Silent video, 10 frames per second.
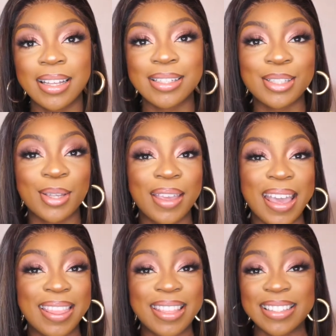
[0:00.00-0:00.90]
So
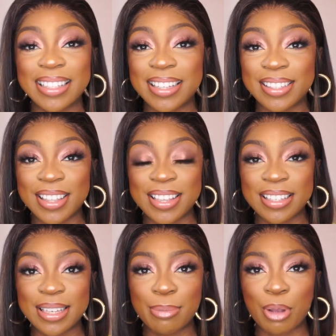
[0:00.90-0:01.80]
yeah, this is this
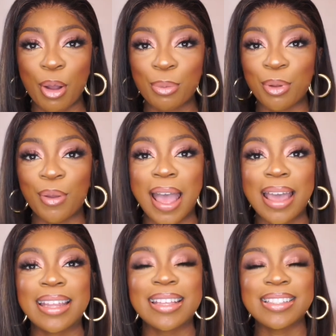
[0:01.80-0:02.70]
lip combo
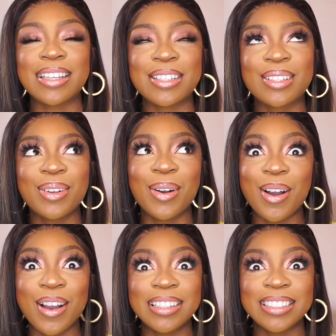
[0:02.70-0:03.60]
and it is
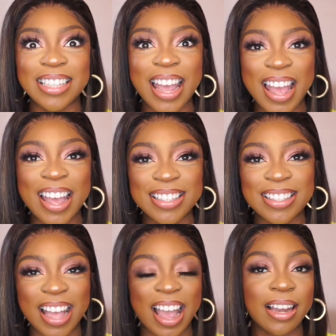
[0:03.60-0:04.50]

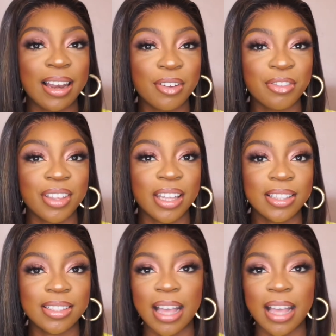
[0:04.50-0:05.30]
gorgeous. I love it.